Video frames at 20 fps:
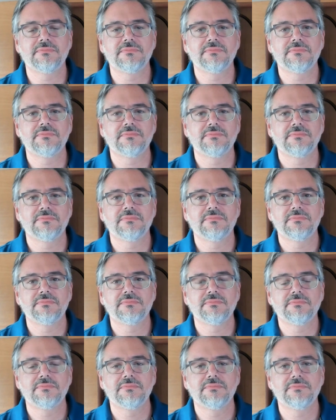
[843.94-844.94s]

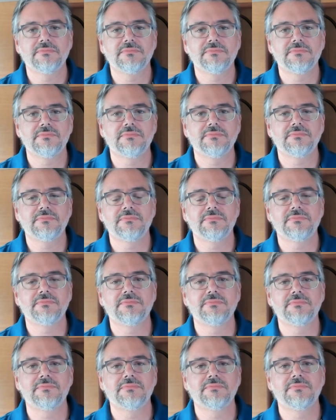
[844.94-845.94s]

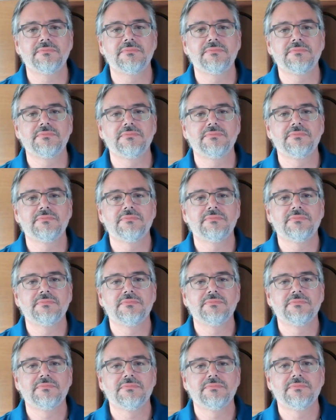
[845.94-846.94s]

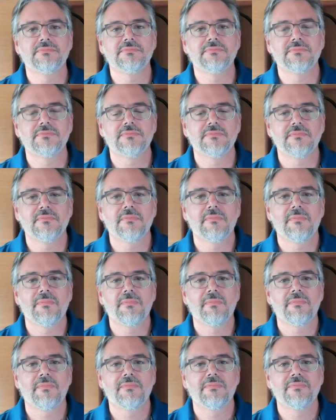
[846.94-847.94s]

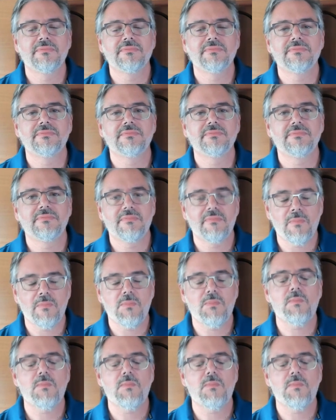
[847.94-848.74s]
This person isn't speaking.